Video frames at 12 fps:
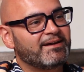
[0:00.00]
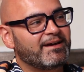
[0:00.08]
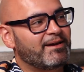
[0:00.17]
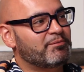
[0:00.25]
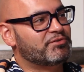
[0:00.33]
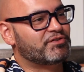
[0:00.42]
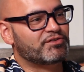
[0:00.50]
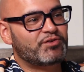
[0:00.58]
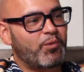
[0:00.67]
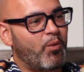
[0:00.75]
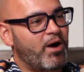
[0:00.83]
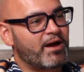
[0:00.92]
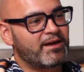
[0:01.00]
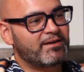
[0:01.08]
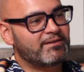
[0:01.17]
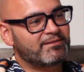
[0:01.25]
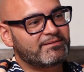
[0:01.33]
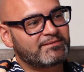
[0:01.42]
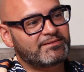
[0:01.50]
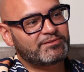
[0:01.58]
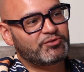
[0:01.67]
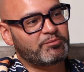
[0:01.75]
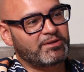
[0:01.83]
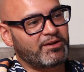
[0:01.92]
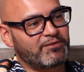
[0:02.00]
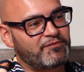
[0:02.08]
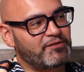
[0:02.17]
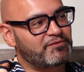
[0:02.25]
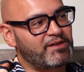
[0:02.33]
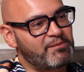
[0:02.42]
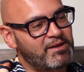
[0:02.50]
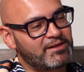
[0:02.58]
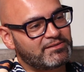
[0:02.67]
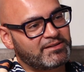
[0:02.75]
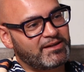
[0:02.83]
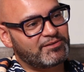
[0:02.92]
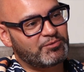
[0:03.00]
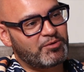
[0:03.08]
It was just quiet. It took me like 15 minutes to get to